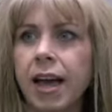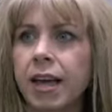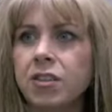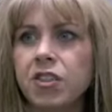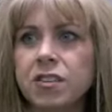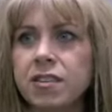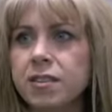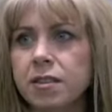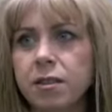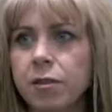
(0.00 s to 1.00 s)
and just
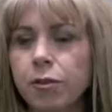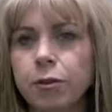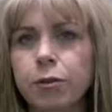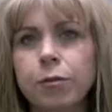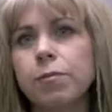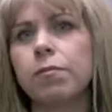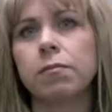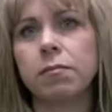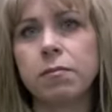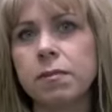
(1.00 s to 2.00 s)
through
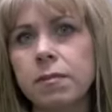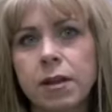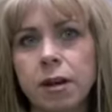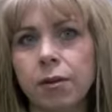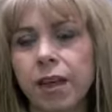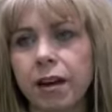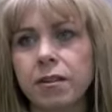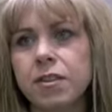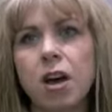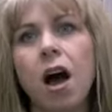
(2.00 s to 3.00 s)

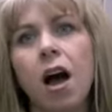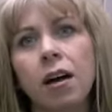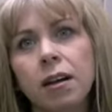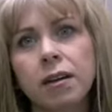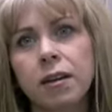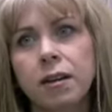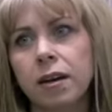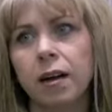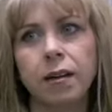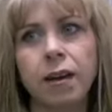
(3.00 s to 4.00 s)
their talk,
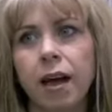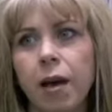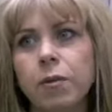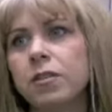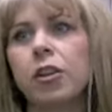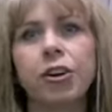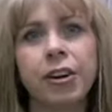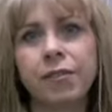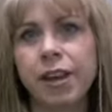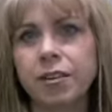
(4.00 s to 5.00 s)
I would
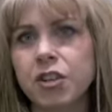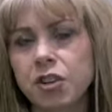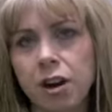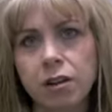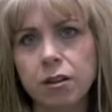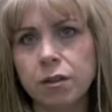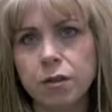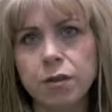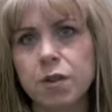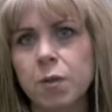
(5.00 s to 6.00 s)
learn of their
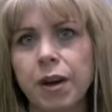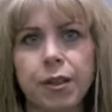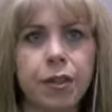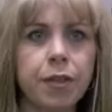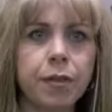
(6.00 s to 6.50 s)
struggles with